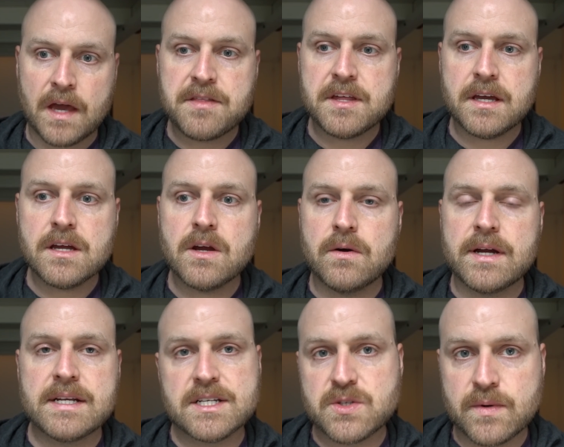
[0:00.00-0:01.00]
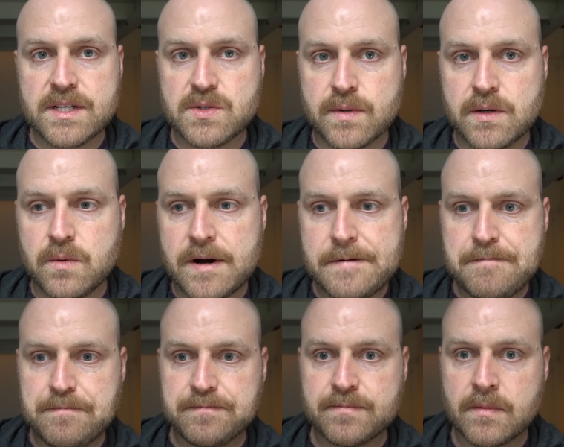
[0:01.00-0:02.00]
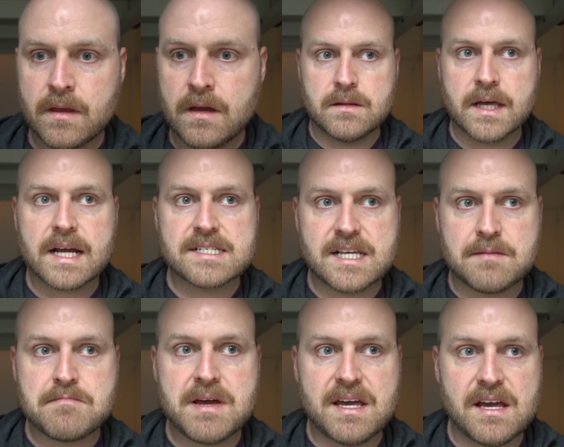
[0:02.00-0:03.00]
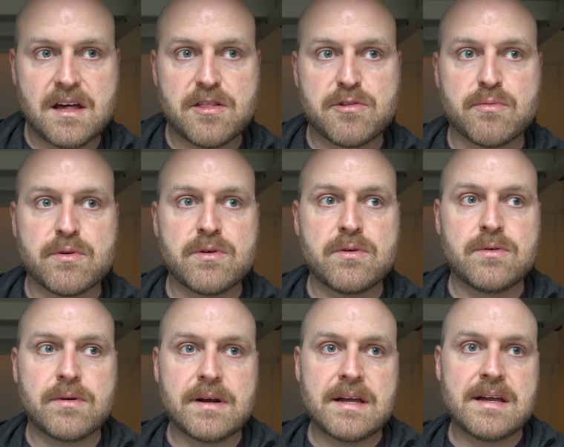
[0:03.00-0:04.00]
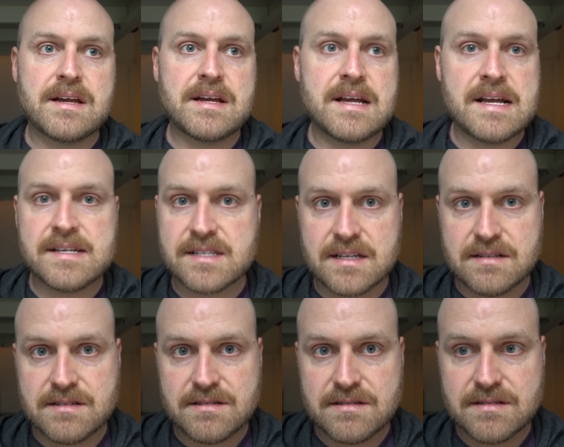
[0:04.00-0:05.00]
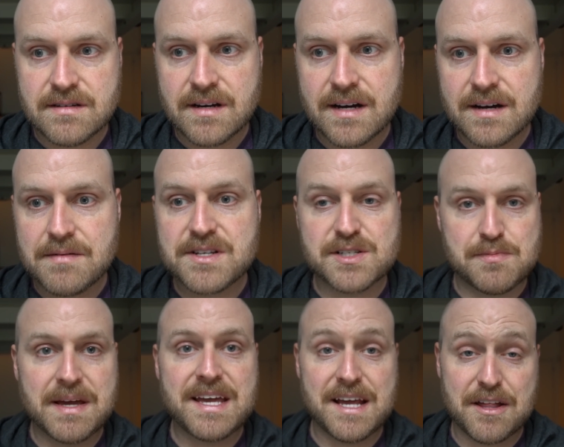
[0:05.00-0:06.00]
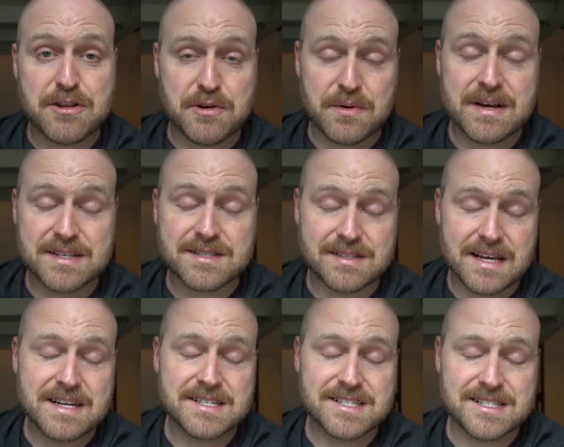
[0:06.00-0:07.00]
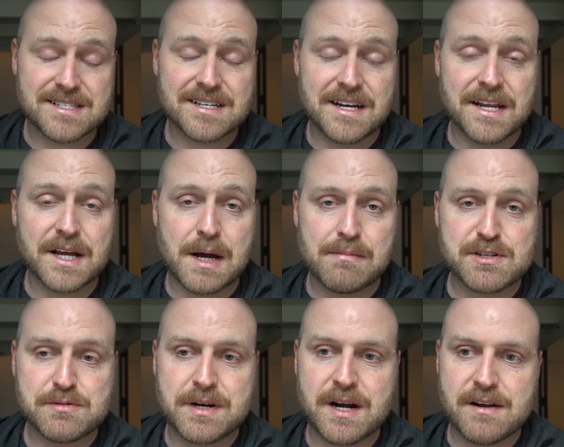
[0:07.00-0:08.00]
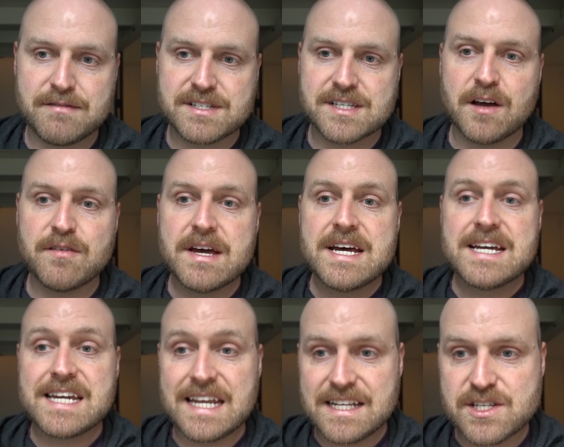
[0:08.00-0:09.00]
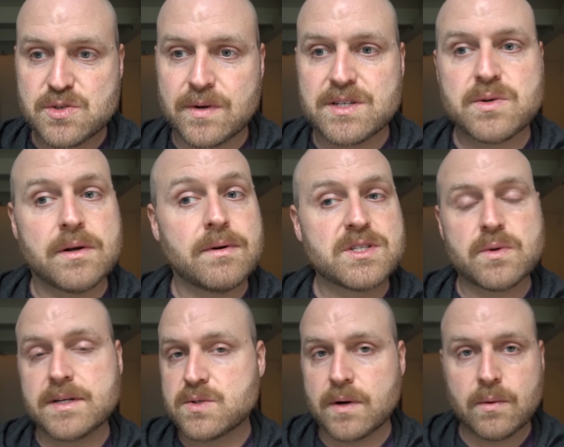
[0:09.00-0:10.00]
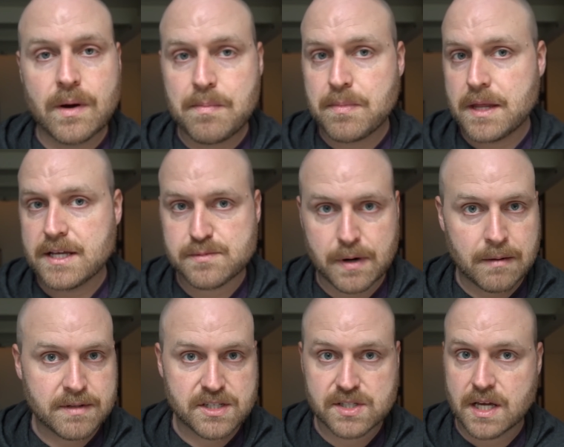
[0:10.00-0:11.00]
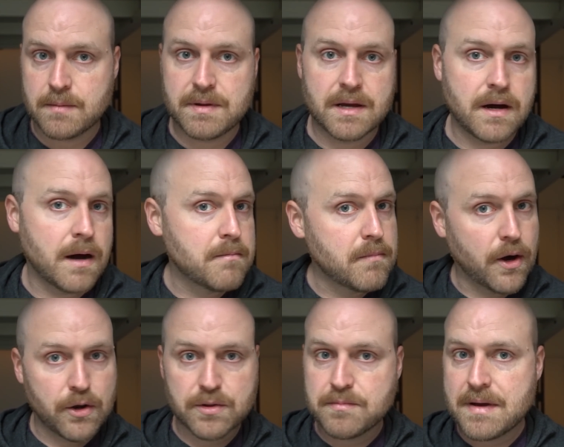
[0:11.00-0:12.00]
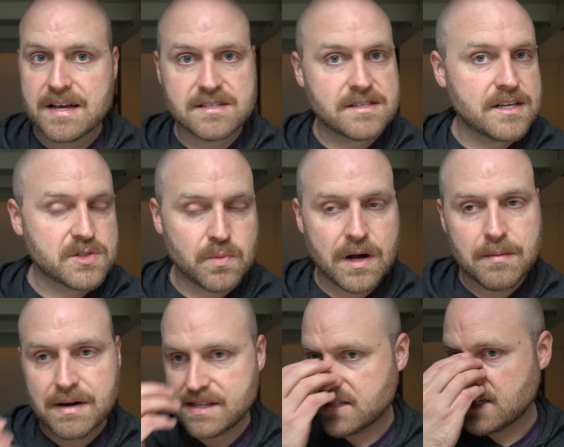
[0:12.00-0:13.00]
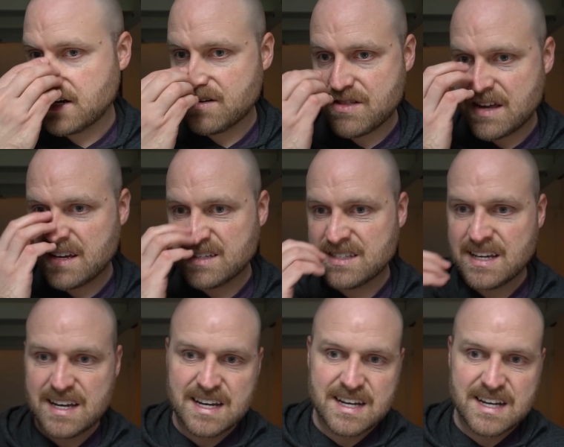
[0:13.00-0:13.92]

i think in going into 2021 like i said making it through isn't uh, just making it through is is an accomplishment in and of itself. Getting to 2021, 2021 is probably just going to be a, a, muddled mess as well by the sound of things.